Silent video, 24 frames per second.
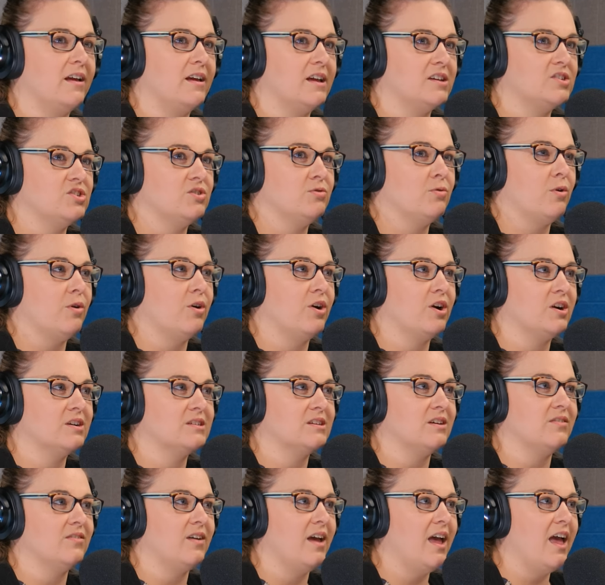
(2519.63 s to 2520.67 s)
because she wrote in
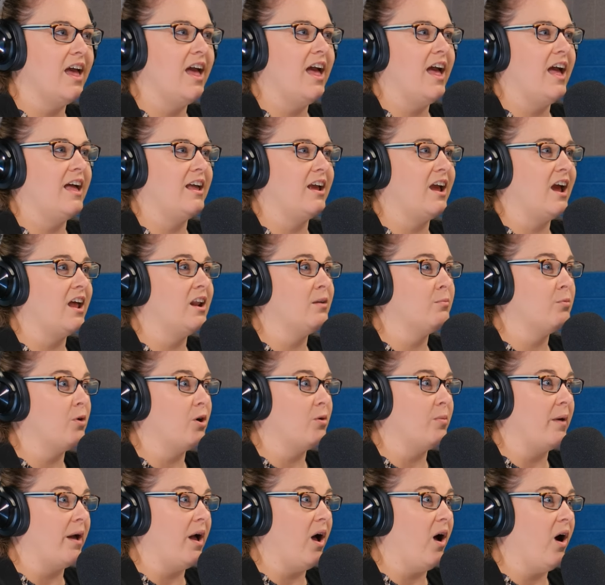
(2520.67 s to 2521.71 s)
cursive, and it kind of broke
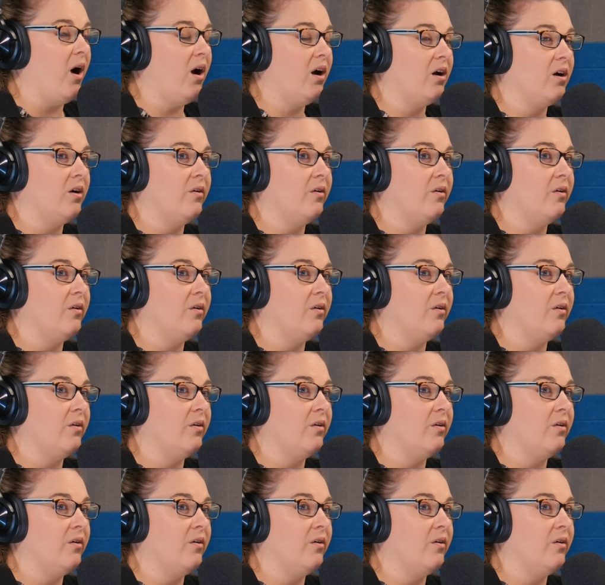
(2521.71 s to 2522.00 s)
my heart.